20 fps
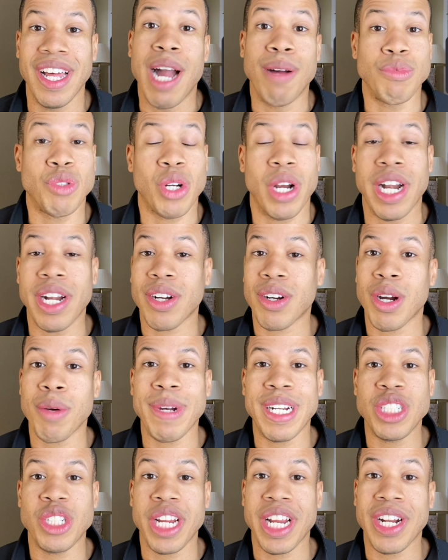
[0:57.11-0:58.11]
I'm trying to grow
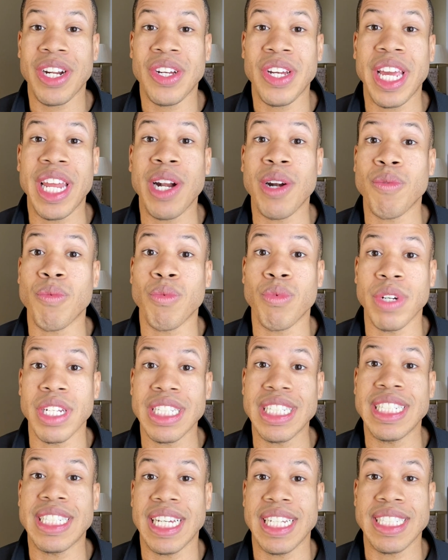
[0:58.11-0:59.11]
my channel and it
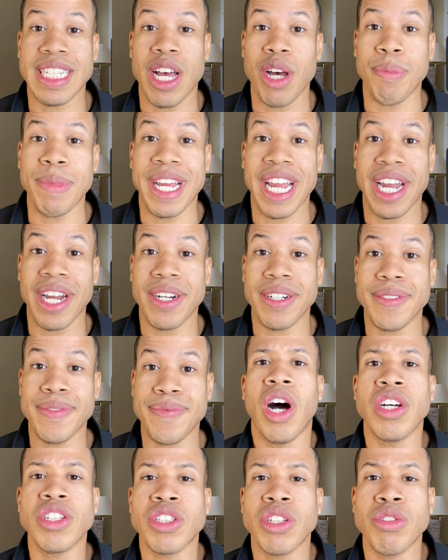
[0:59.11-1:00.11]
really does help me out.
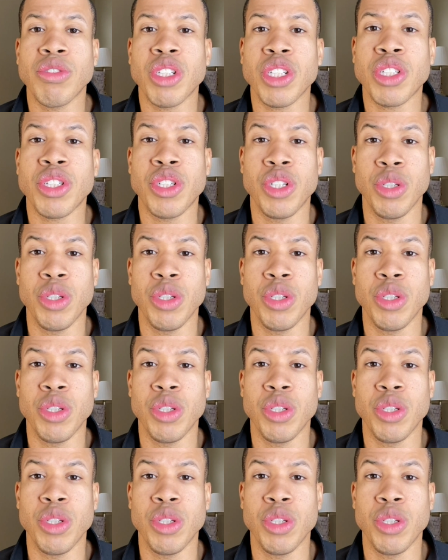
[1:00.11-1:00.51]
Also, just